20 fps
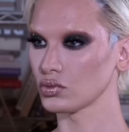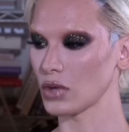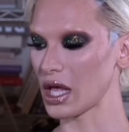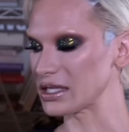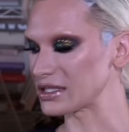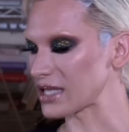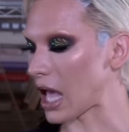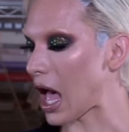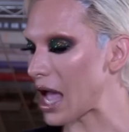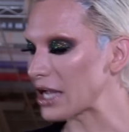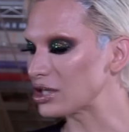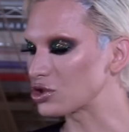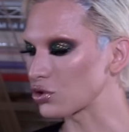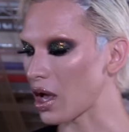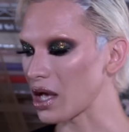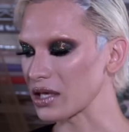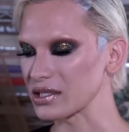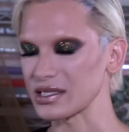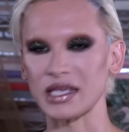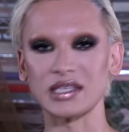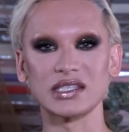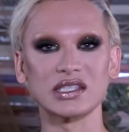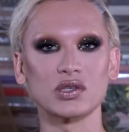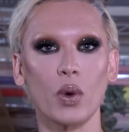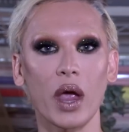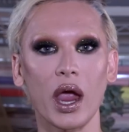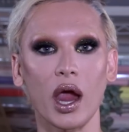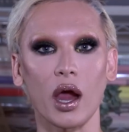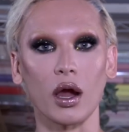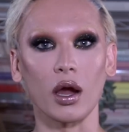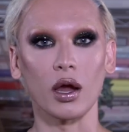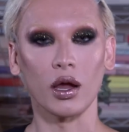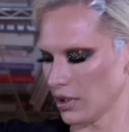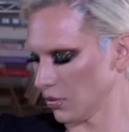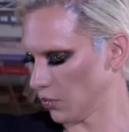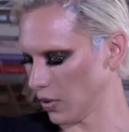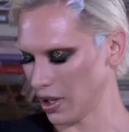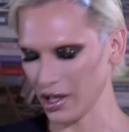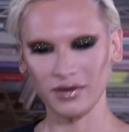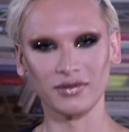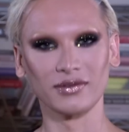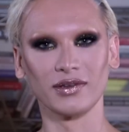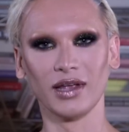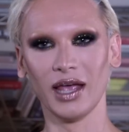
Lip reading: It's eye drugs, I swear. What?